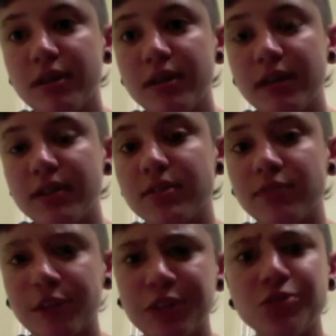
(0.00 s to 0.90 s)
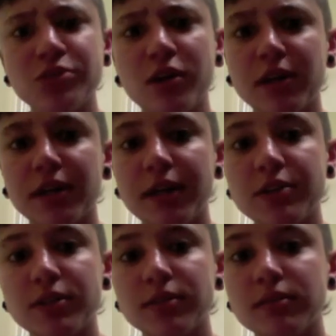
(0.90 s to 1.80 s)
that is a very strong
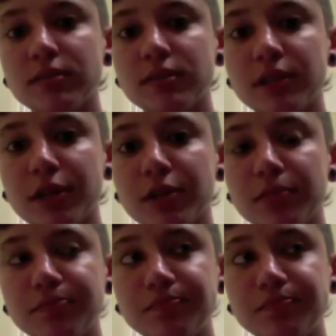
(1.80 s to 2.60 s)
connection, you know,